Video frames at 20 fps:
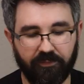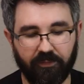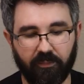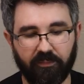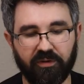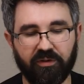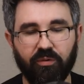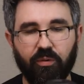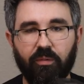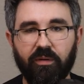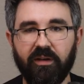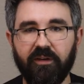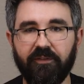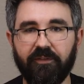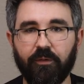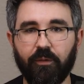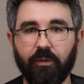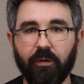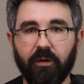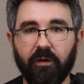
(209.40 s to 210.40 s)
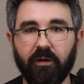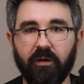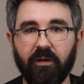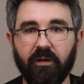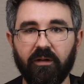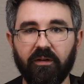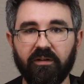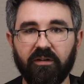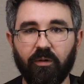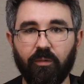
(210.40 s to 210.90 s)
from 24
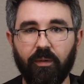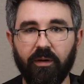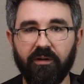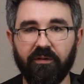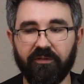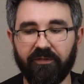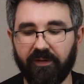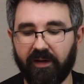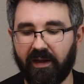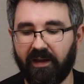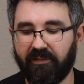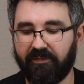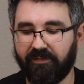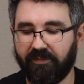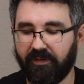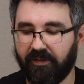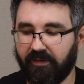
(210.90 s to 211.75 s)
to 105.